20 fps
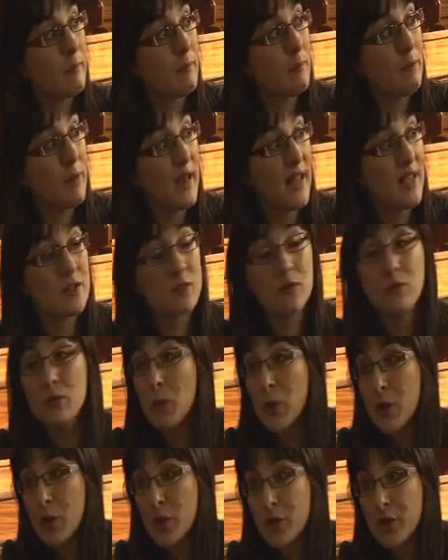place of
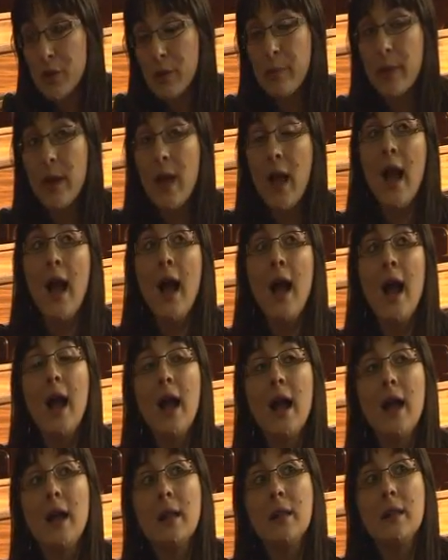worship,
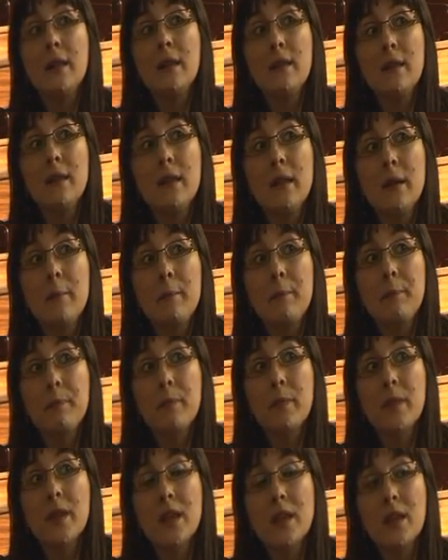and
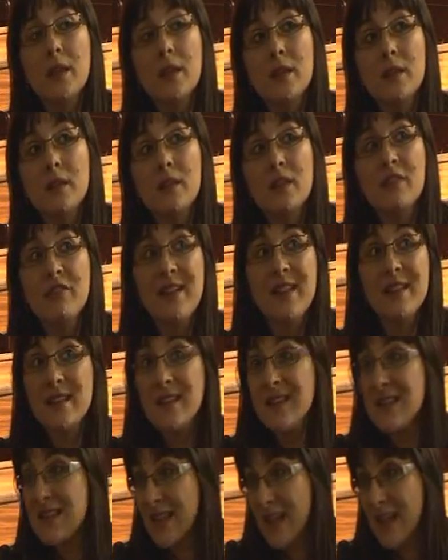the fact that it's